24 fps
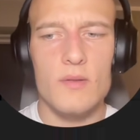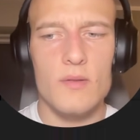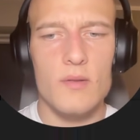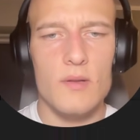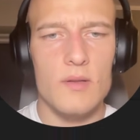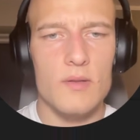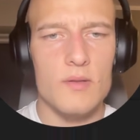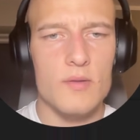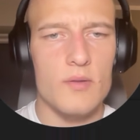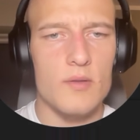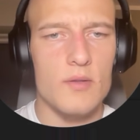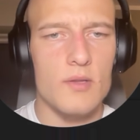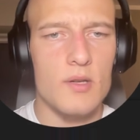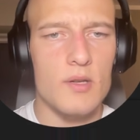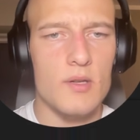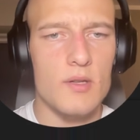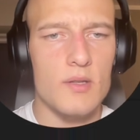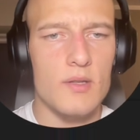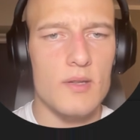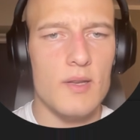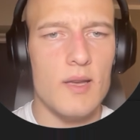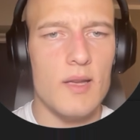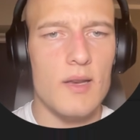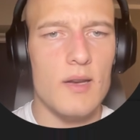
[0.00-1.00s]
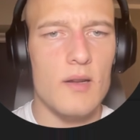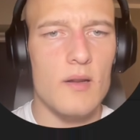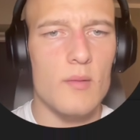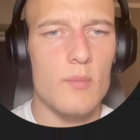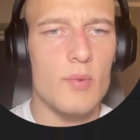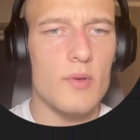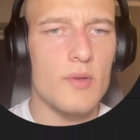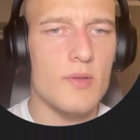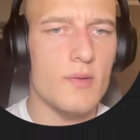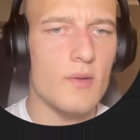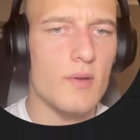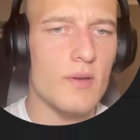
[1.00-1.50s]
Let's just change the scale a little
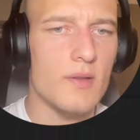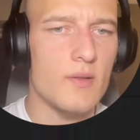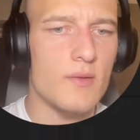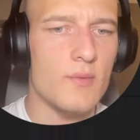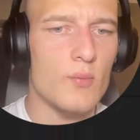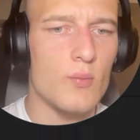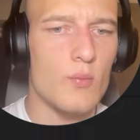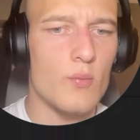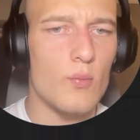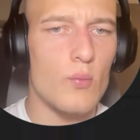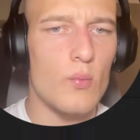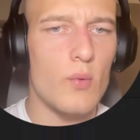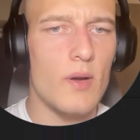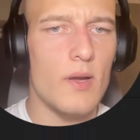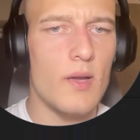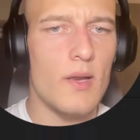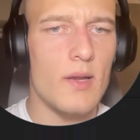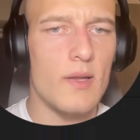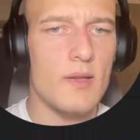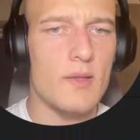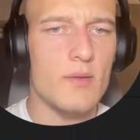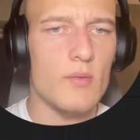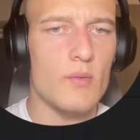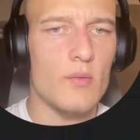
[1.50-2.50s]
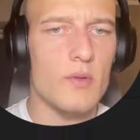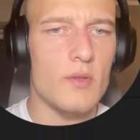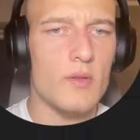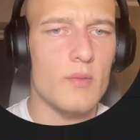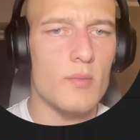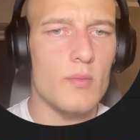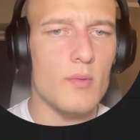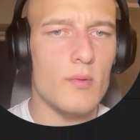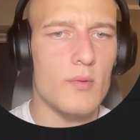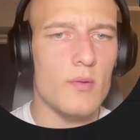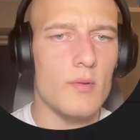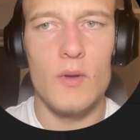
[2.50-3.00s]
bit so that's way less
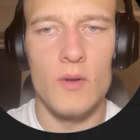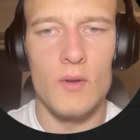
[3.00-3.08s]
noticeable.